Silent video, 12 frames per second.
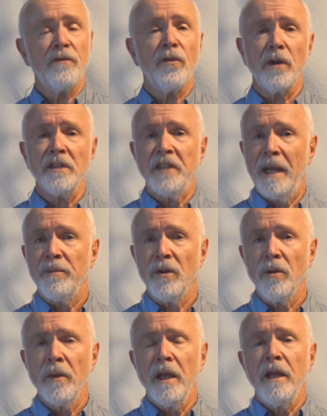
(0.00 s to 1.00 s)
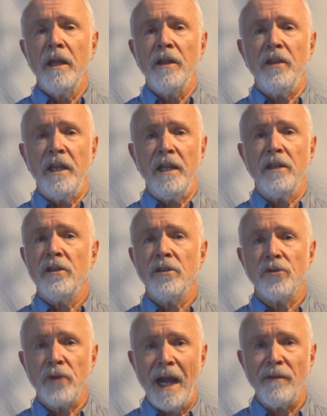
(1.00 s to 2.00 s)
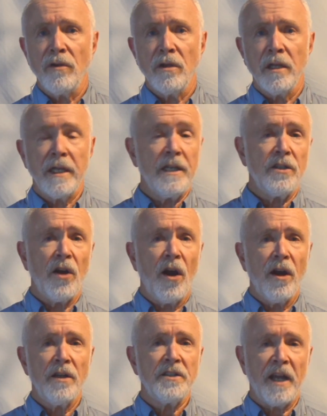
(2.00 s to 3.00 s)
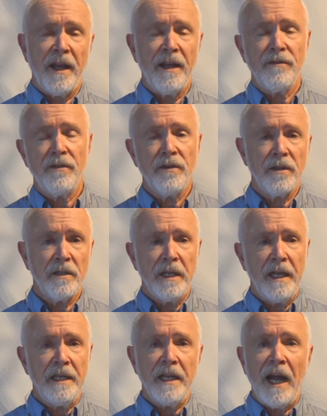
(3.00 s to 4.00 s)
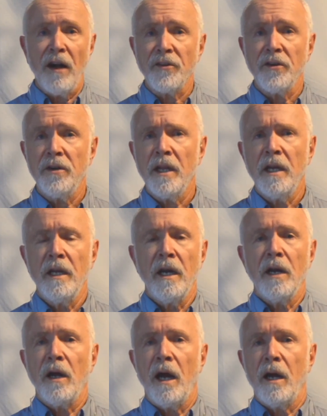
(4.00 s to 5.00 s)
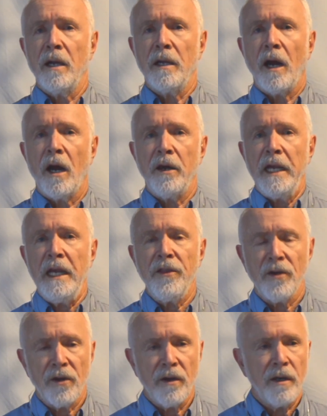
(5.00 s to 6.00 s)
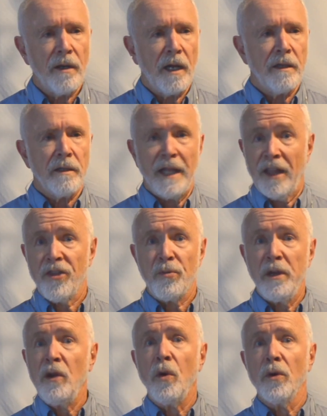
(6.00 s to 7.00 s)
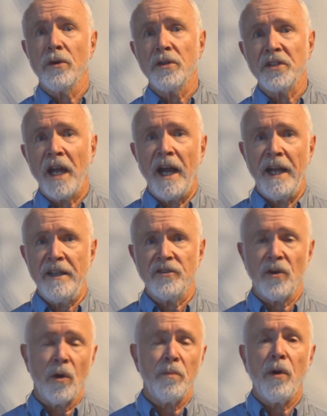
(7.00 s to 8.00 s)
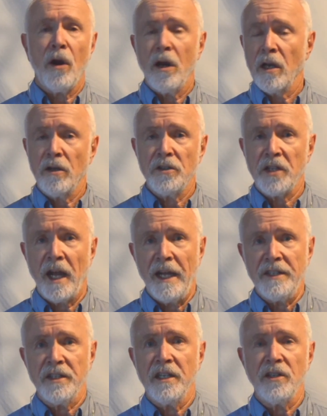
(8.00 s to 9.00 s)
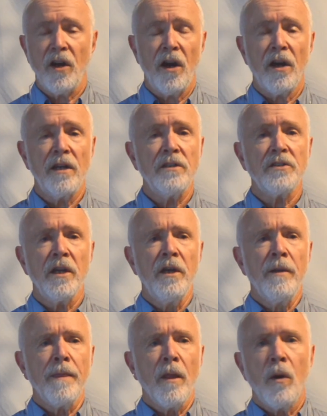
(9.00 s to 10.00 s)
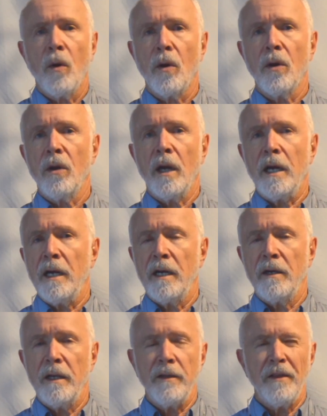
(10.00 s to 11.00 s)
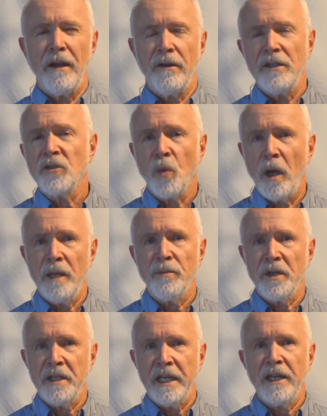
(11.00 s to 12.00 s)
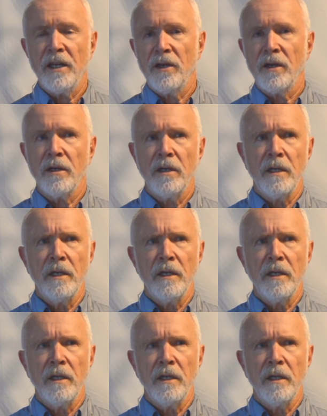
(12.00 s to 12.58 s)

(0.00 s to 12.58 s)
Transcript: For example, the travel guitars I have encountered are either like three-quarter size or parlor size guitars, or there is one particular